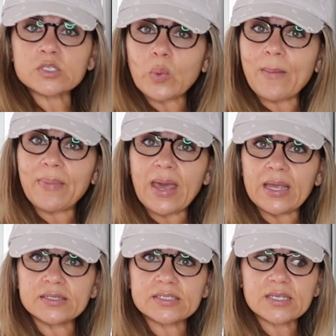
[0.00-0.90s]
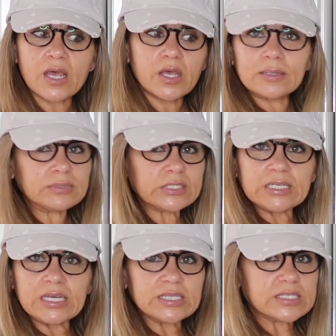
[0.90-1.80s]
sweatpants. I'm just
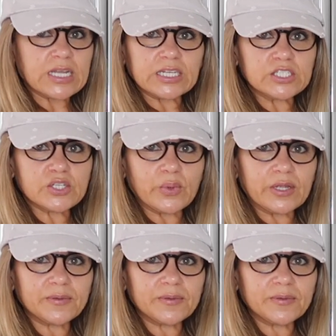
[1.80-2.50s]
going to get stuck into